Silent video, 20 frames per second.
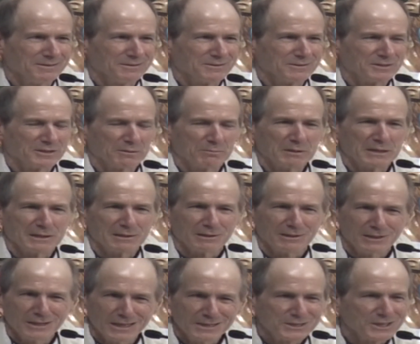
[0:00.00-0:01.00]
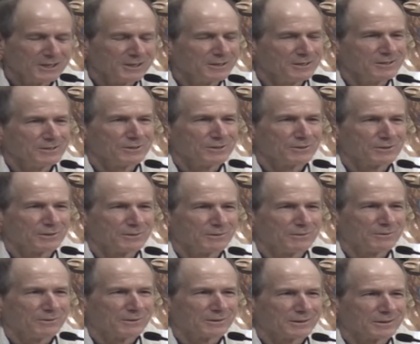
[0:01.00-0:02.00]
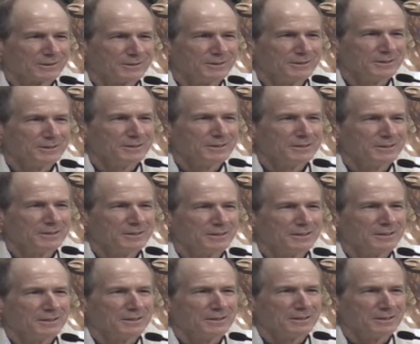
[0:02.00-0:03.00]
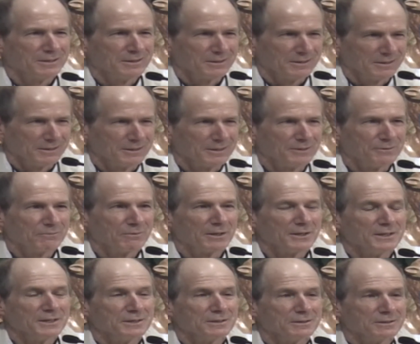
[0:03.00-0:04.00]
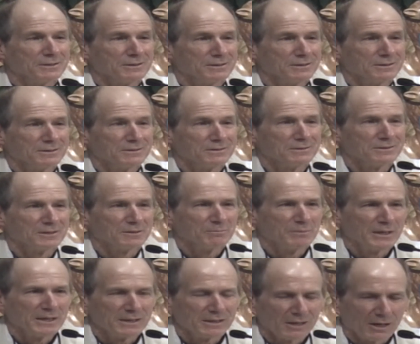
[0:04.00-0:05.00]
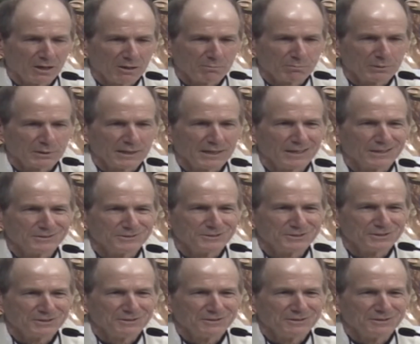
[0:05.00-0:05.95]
to be listening to the Lord and ready to make our plans